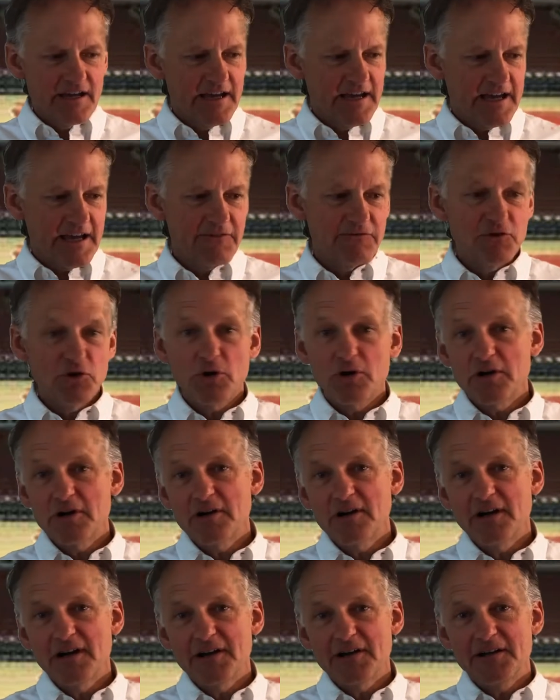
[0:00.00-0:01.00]
if
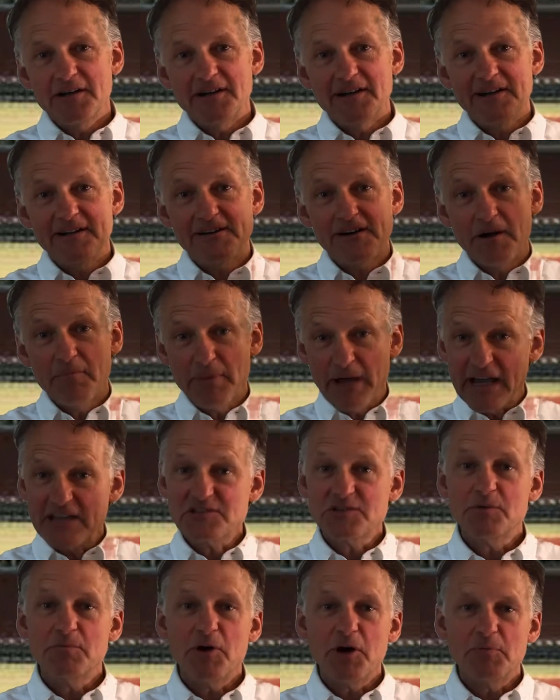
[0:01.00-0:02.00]
you're a
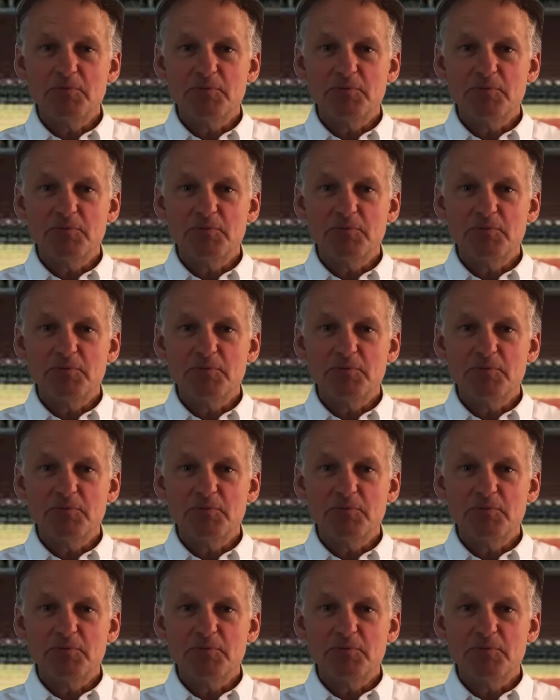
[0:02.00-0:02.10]
basketball